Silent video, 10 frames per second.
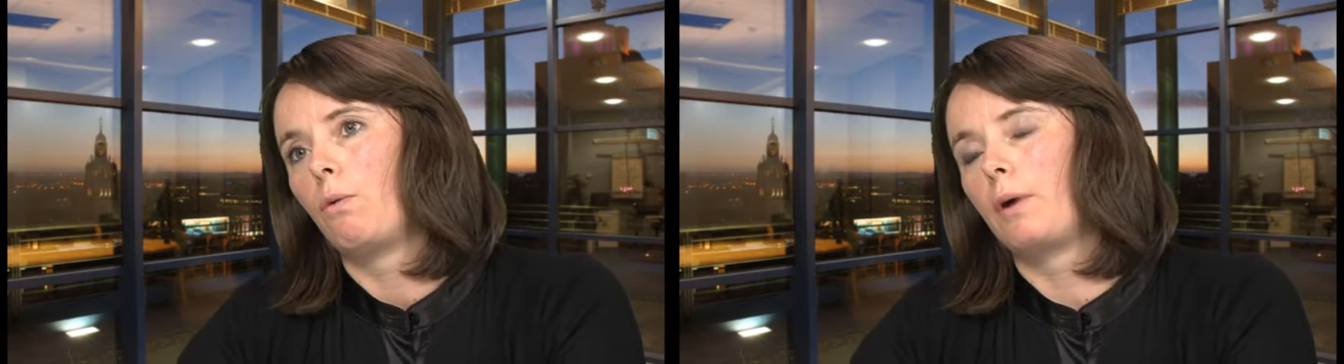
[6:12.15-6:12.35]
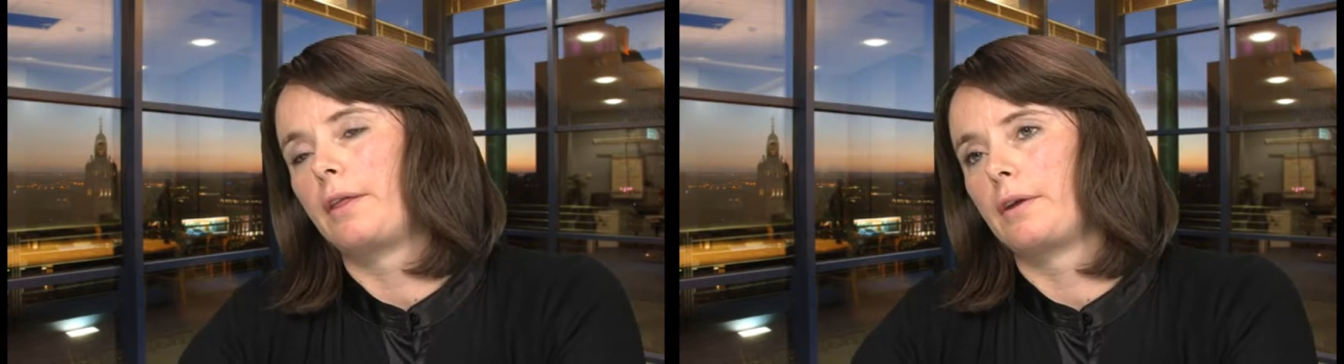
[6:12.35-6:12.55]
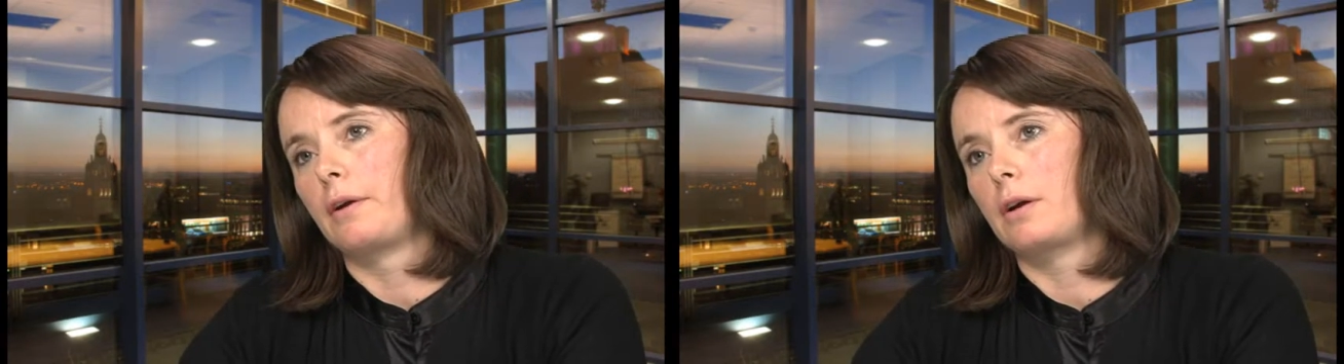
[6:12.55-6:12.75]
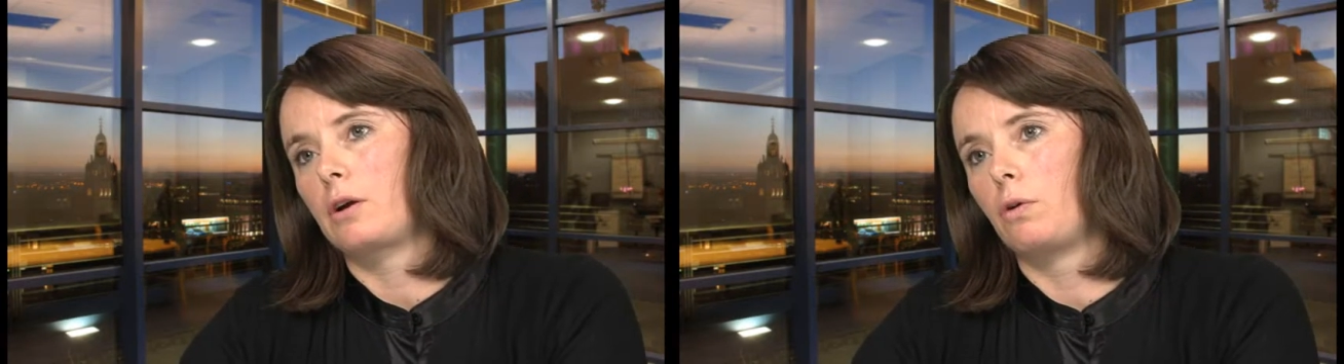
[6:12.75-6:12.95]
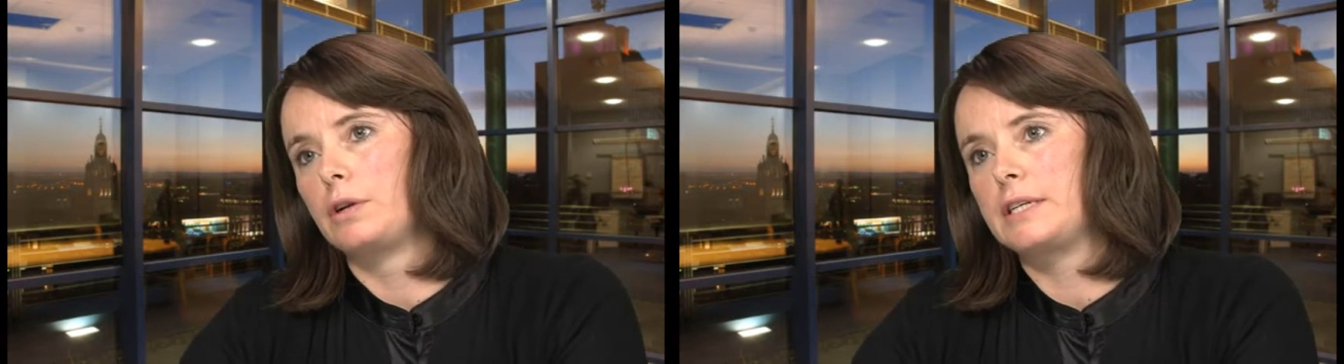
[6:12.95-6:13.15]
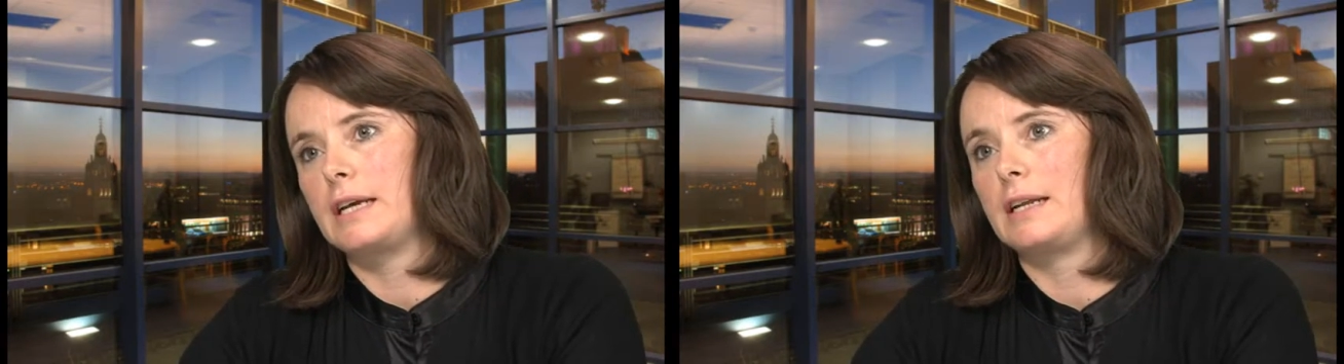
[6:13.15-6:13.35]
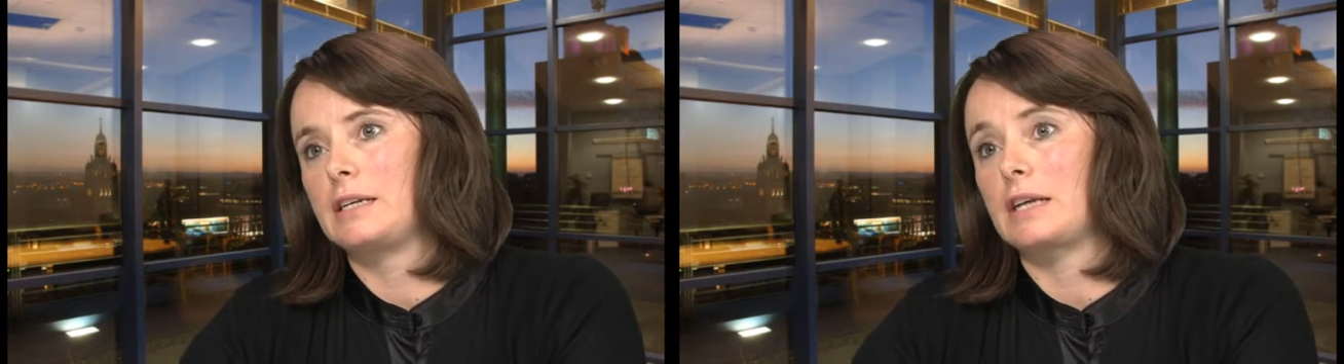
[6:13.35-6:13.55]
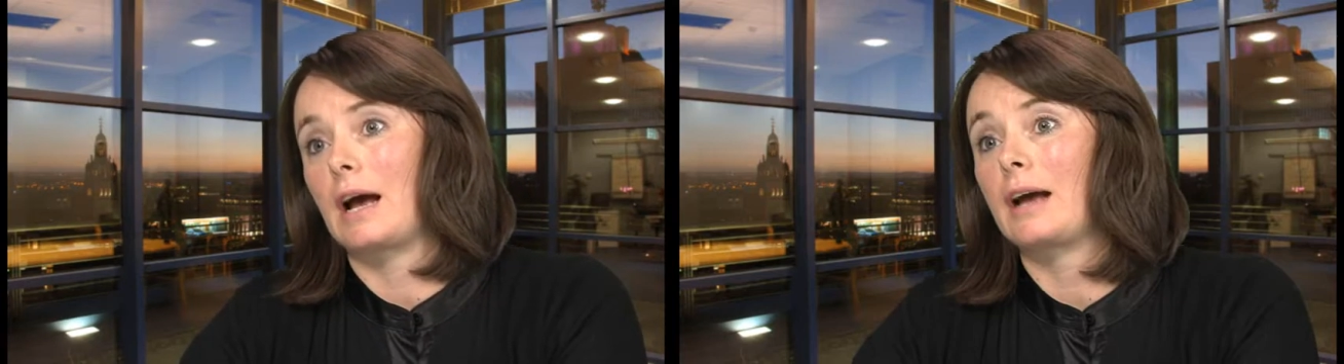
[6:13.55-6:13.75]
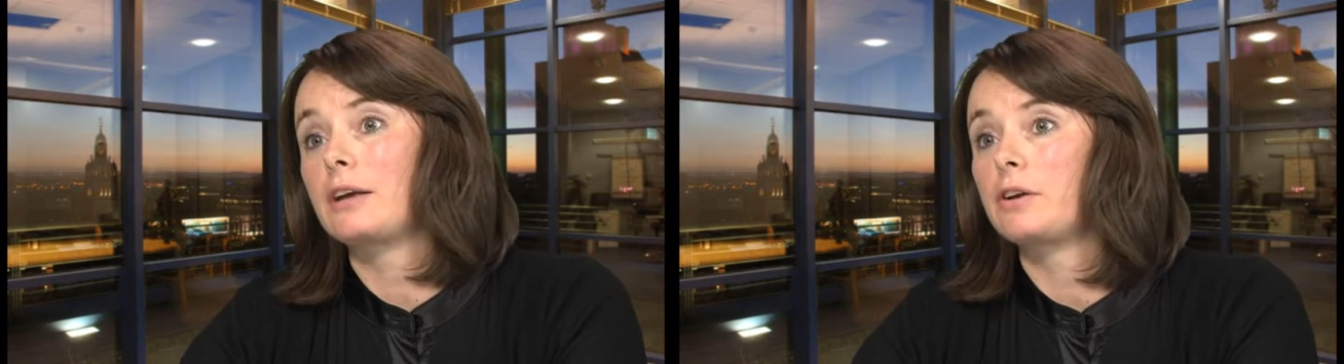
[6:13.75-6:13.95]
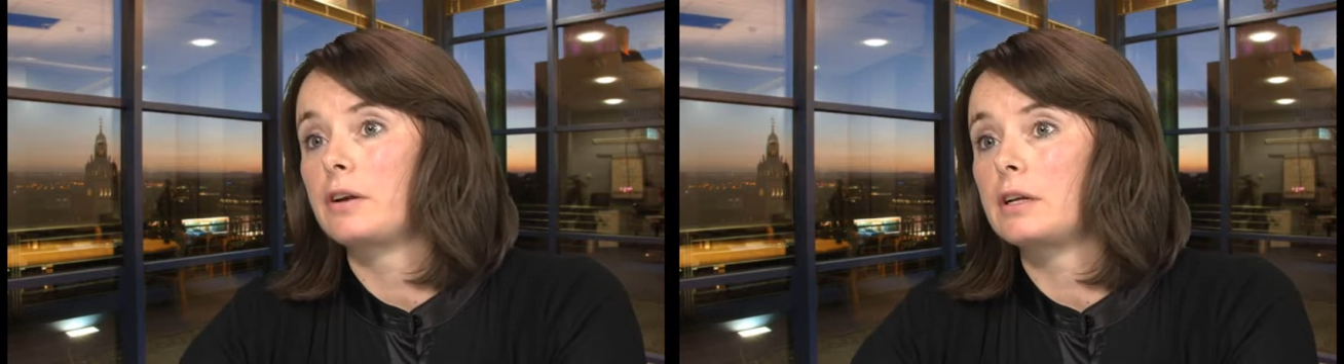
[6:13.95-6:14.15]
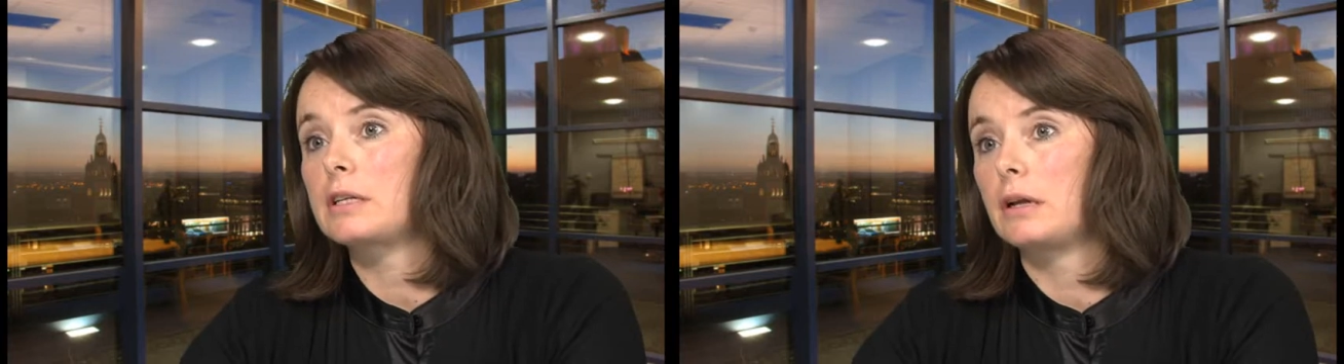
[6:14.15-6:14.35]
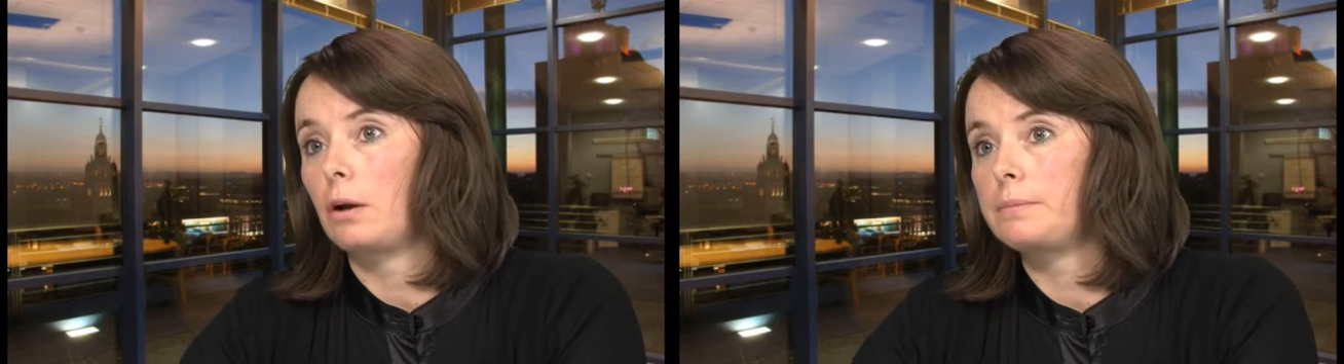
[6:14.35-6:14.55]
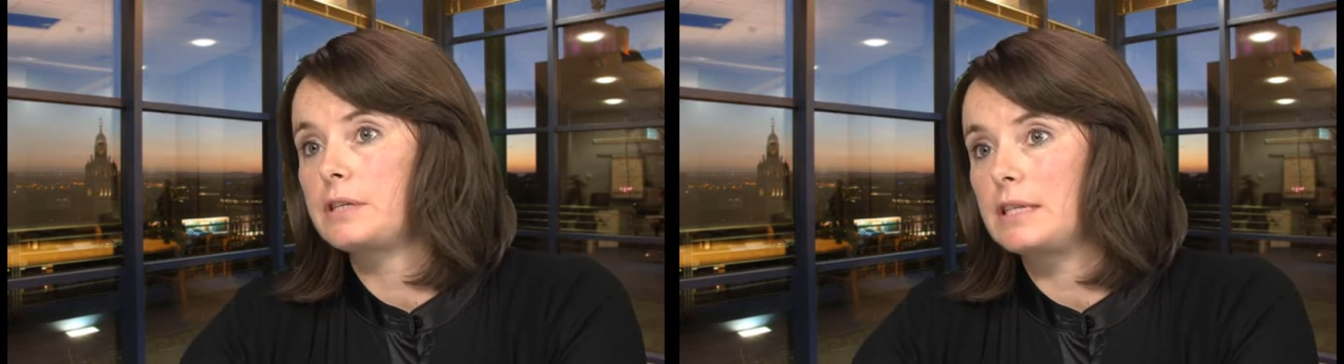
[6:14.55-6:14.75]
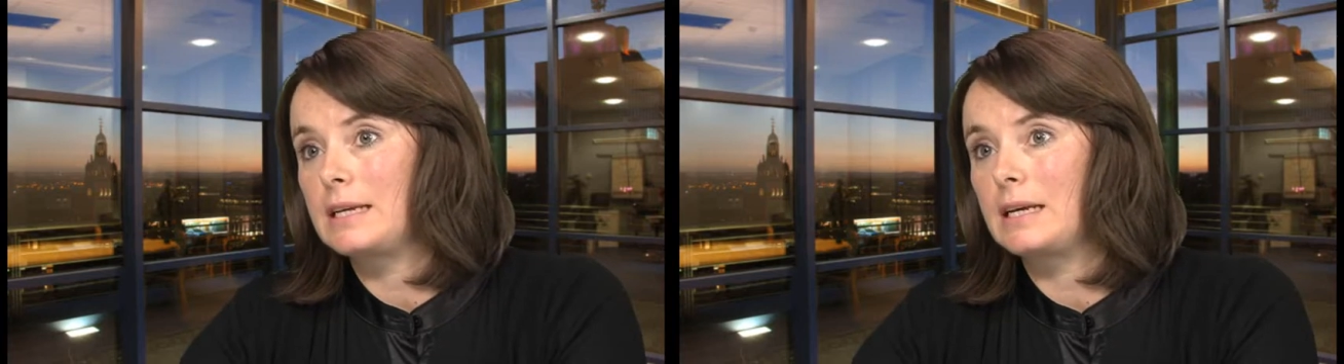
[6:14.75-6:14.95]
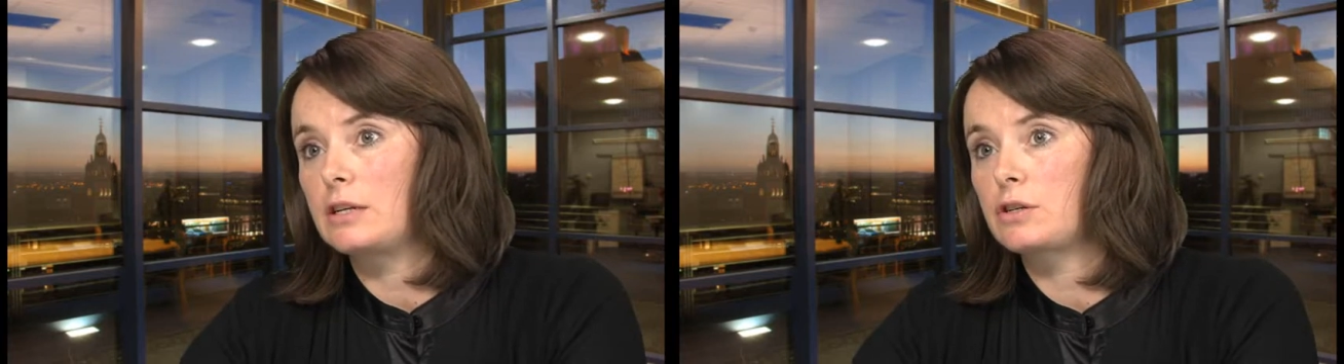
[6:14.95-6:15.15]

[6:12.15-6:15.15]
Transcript: whether content is accurate and up to date.